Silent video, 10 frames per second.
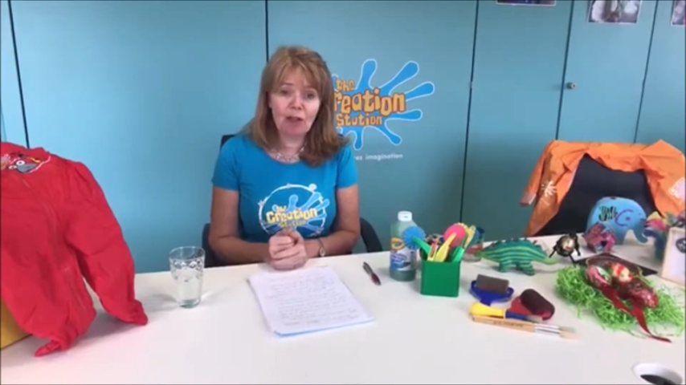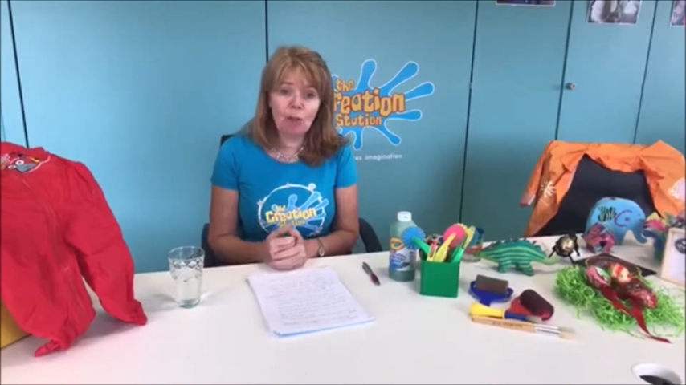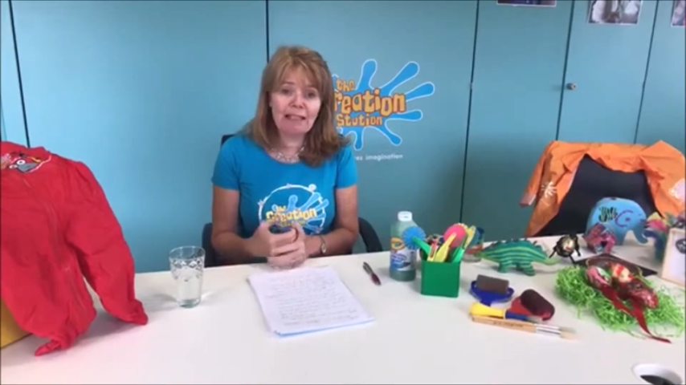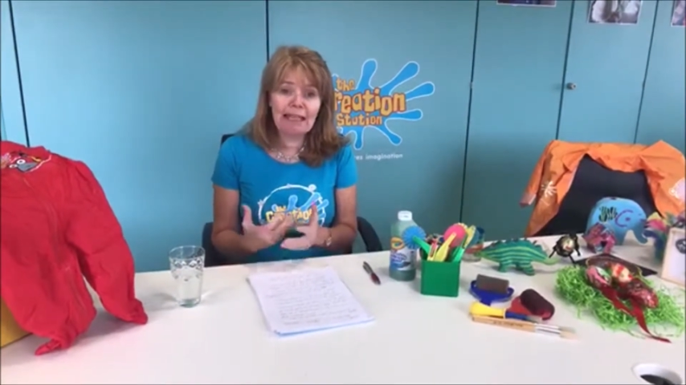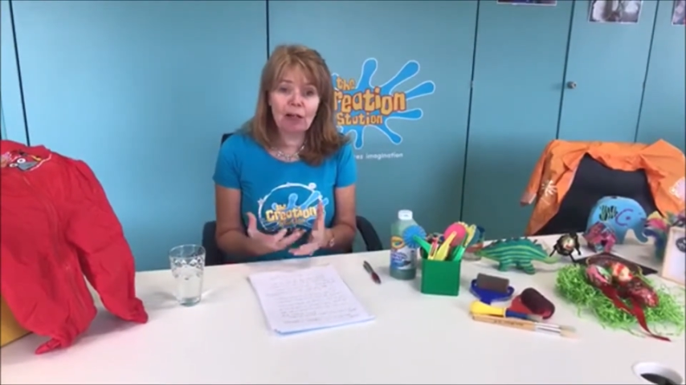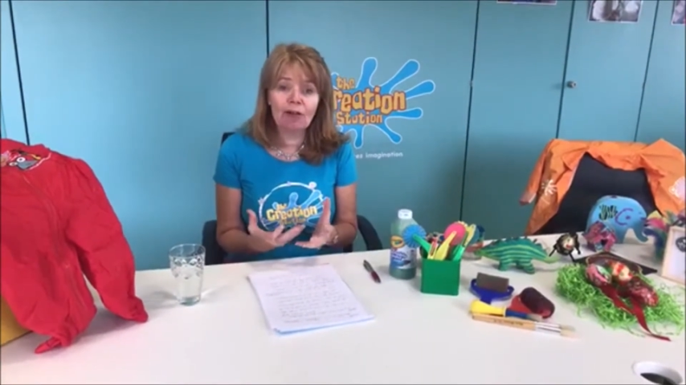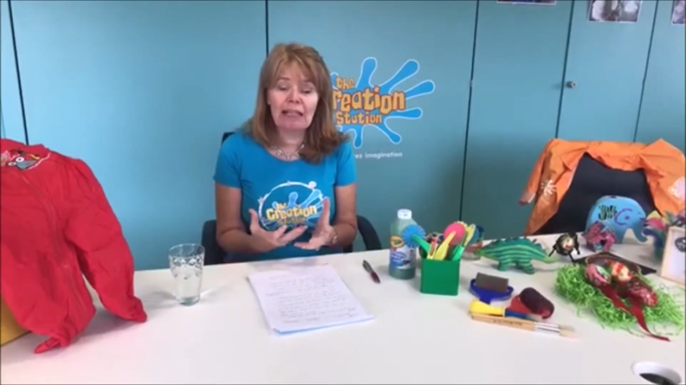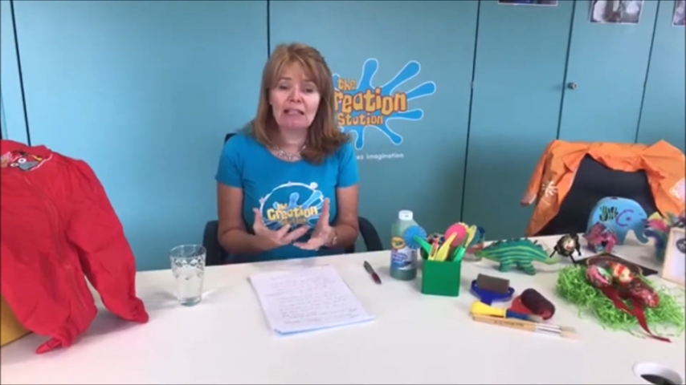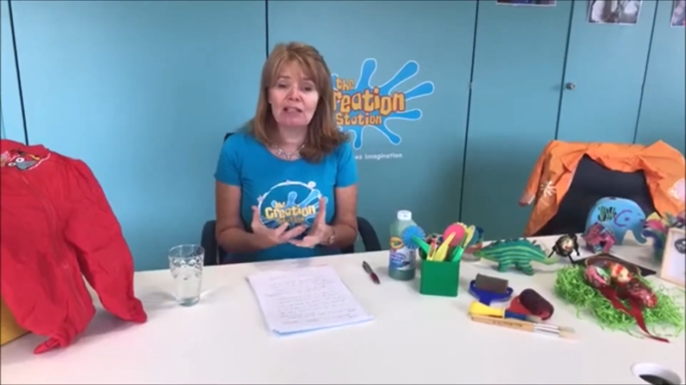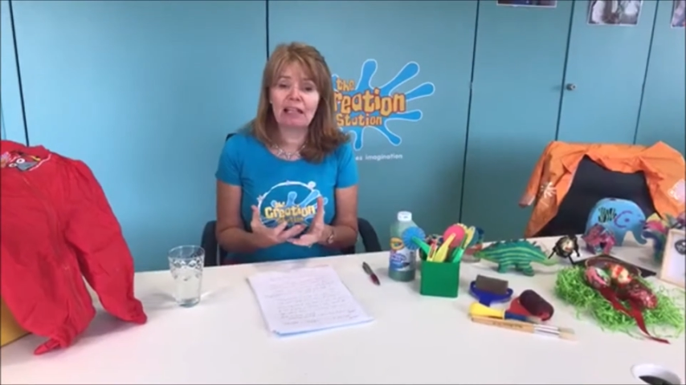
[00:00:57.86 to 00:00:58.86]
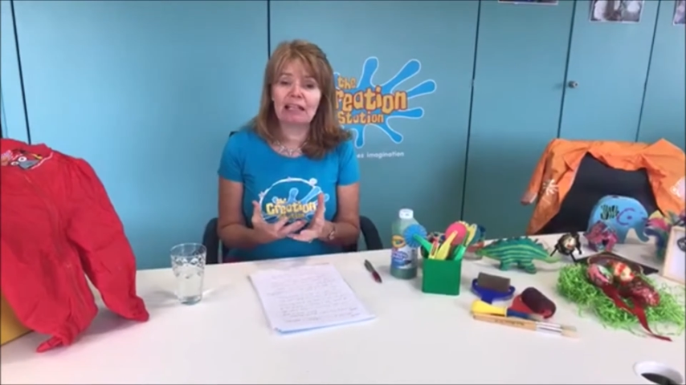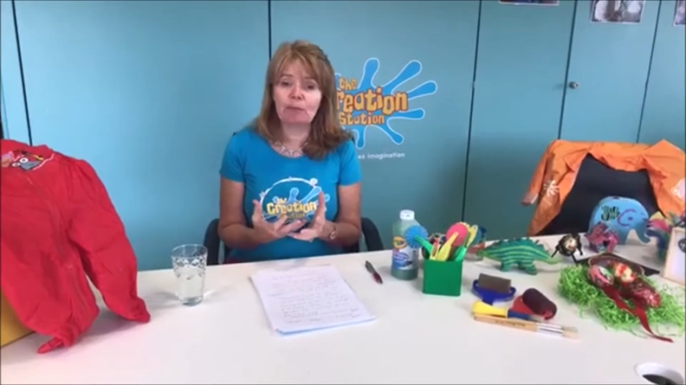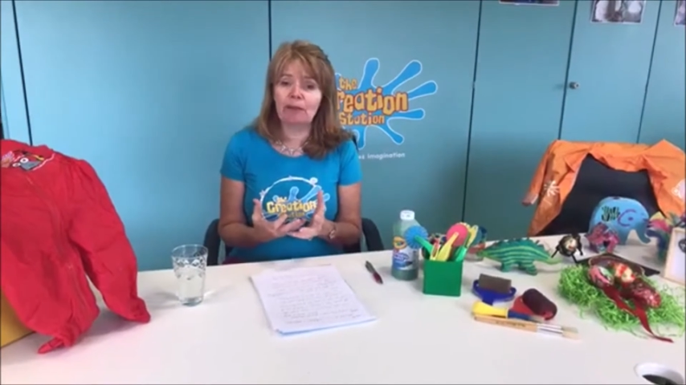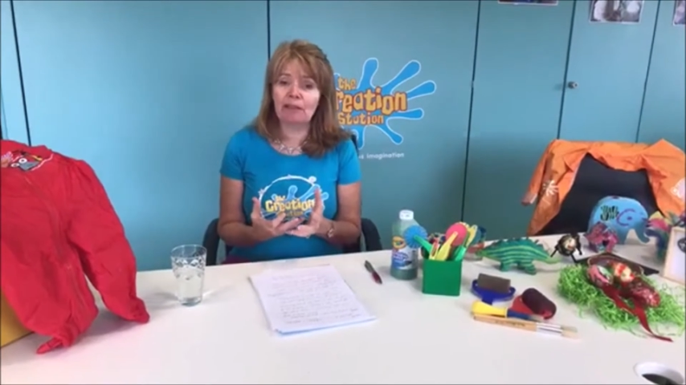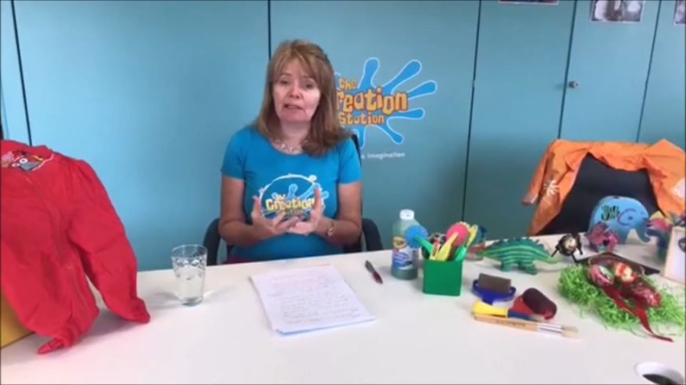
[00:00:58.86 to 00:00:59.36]
We take our kids to
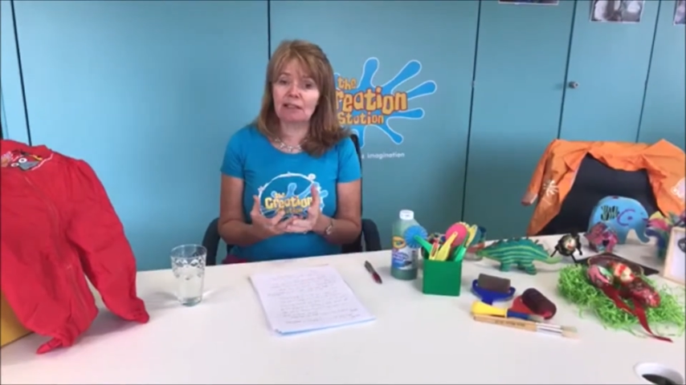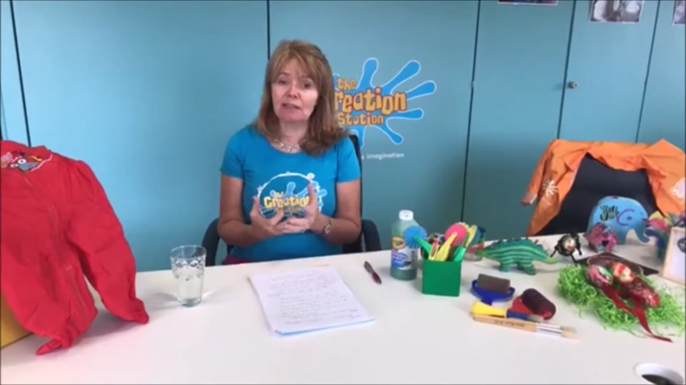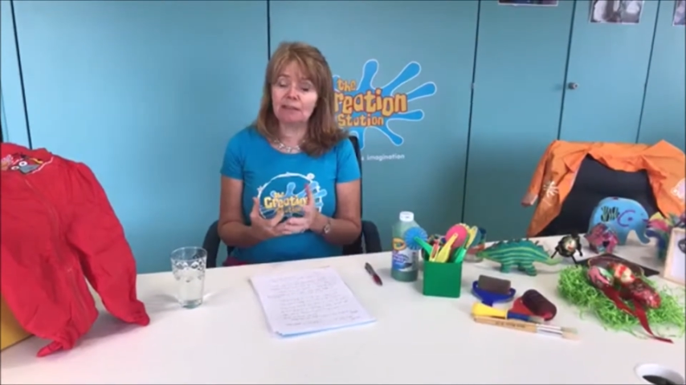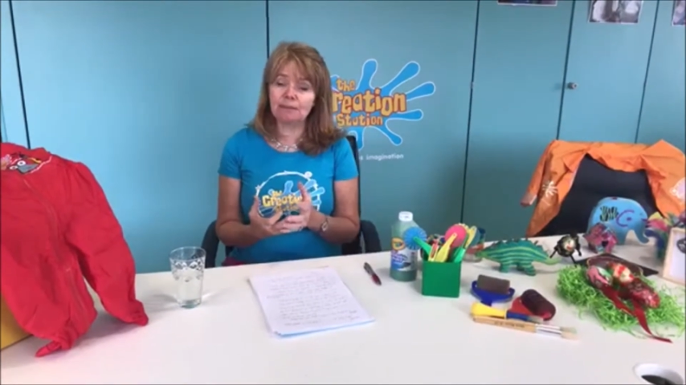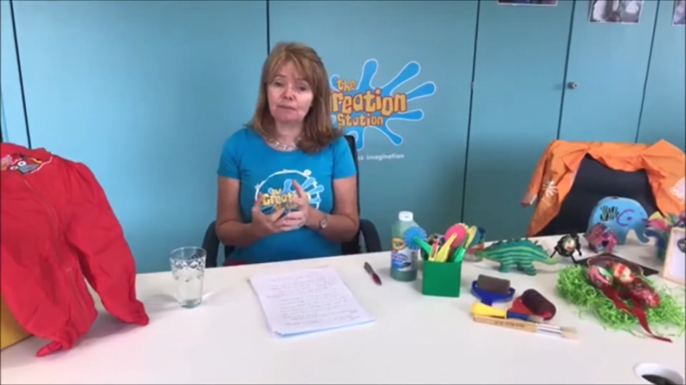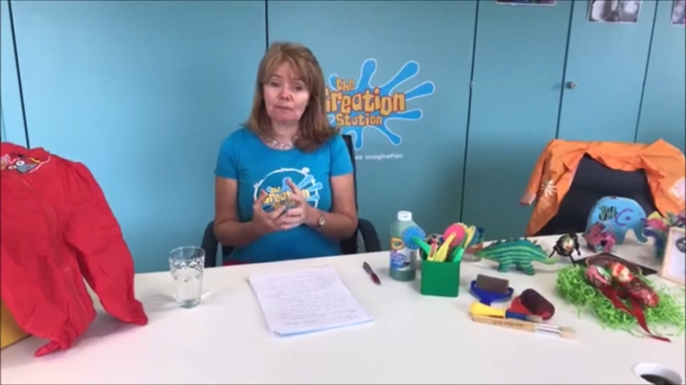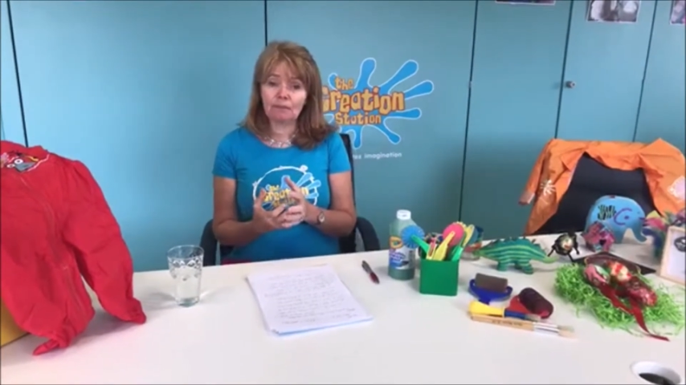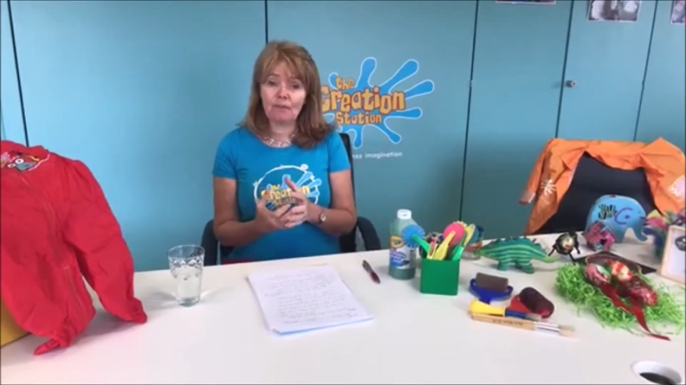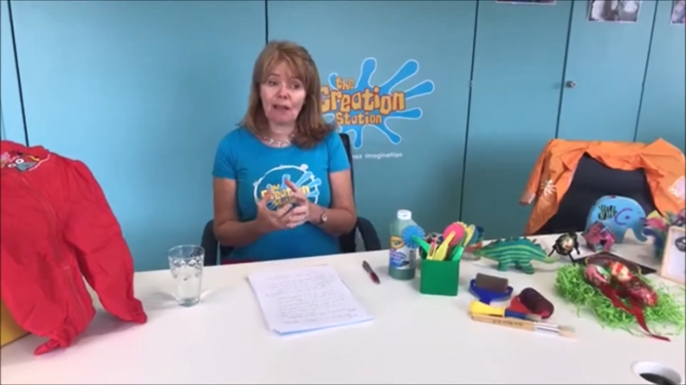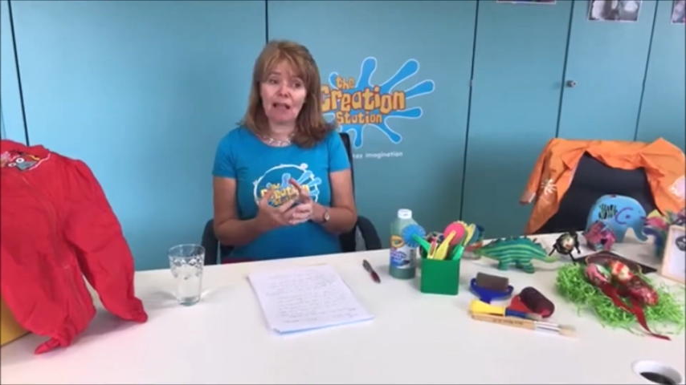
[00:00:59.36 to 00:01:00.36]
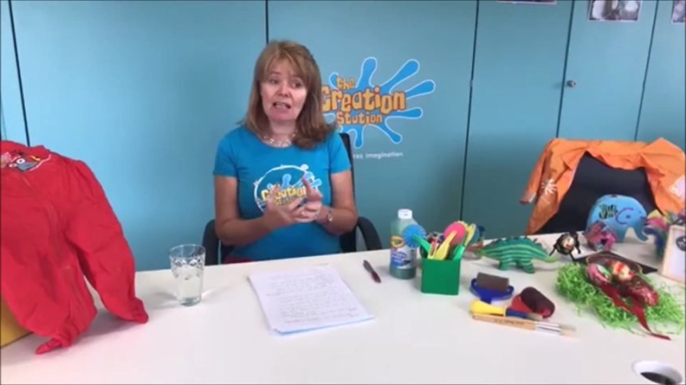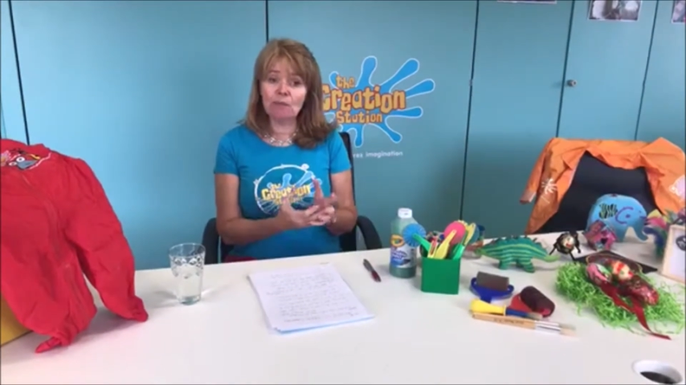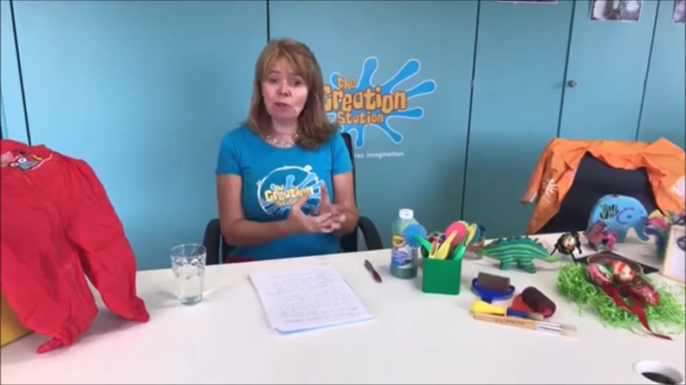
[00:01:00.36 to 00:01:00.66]
experiences. It's